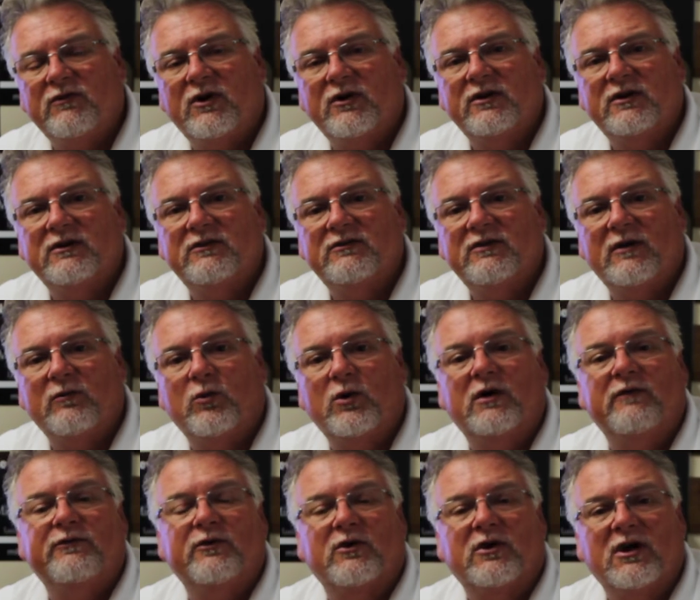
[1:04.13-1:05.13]
all, you can say,
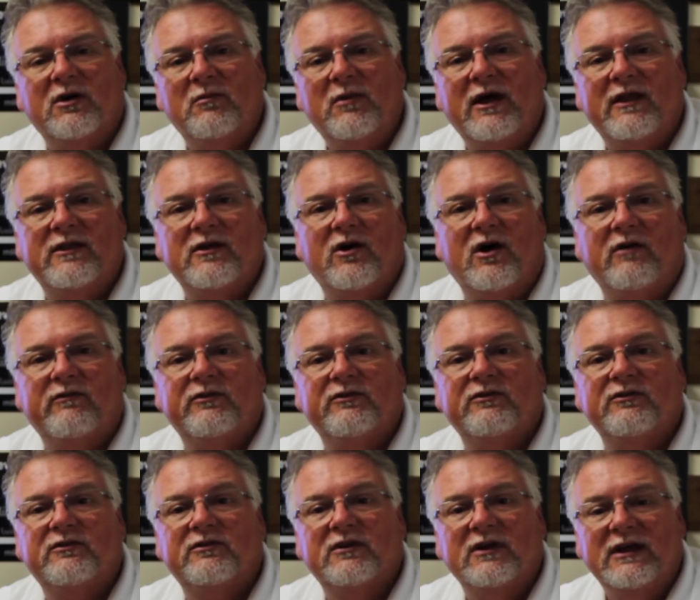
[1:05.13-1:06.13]
well, if you'll come by the
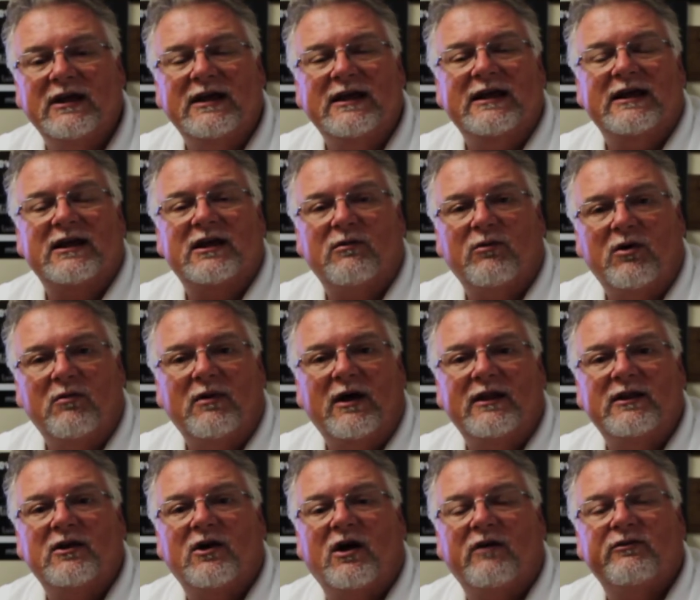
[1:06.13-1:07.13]
office, come on
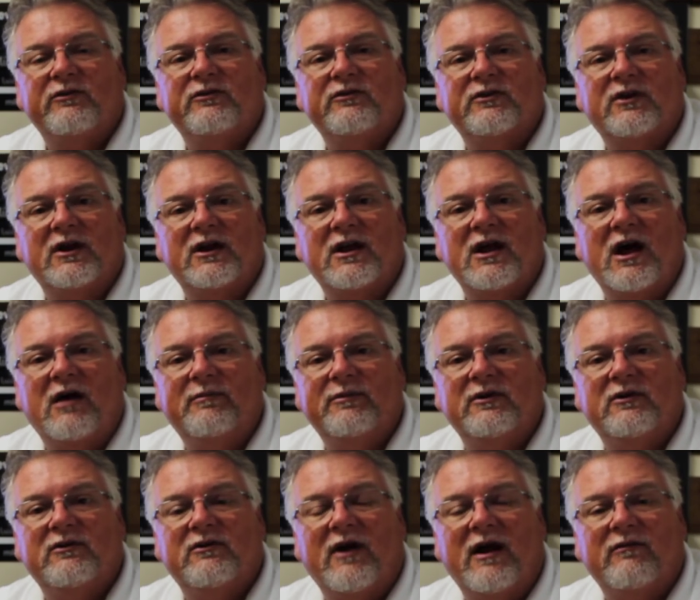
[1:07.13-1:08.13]
by the office, let's get a
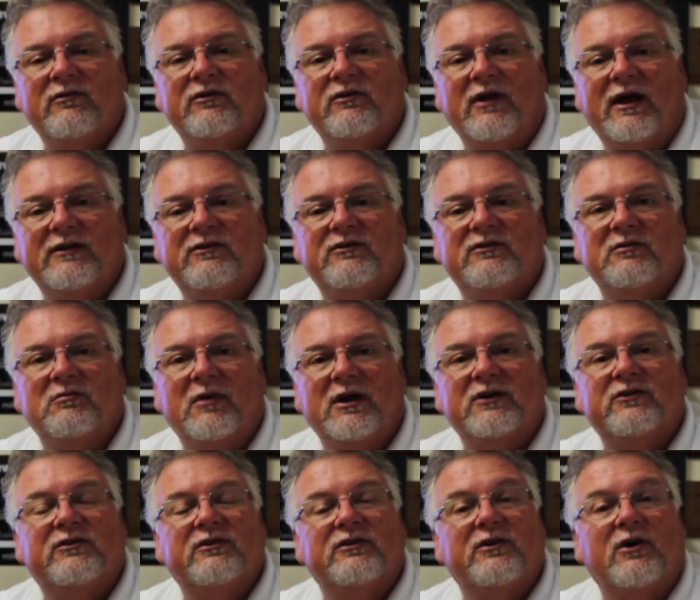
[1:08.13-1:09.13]
copy of your driver's license and
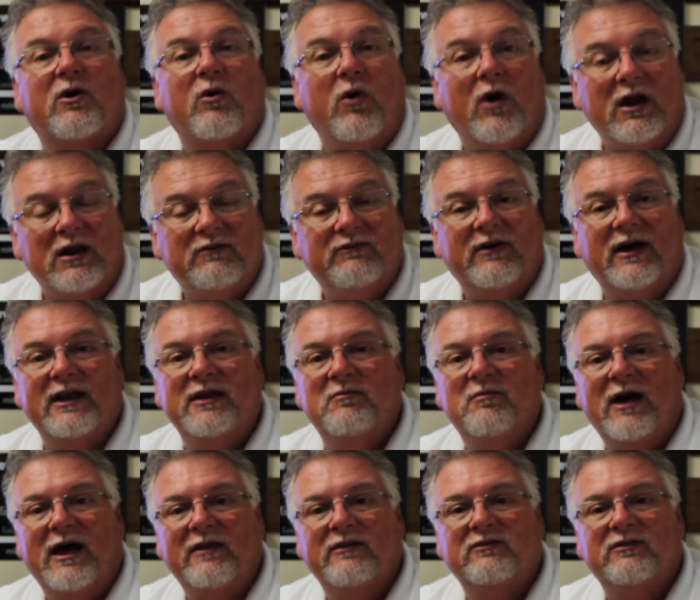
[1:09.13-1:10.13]
make sure you're qualified to
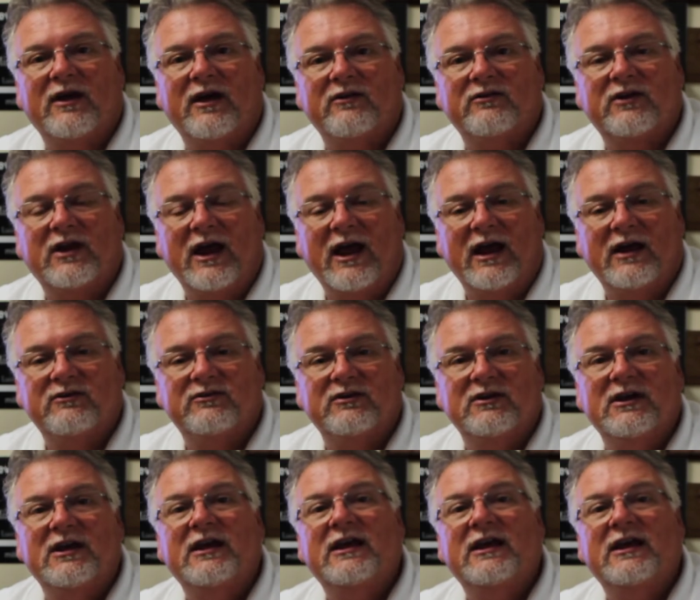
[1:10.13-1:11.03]
buy this house cash.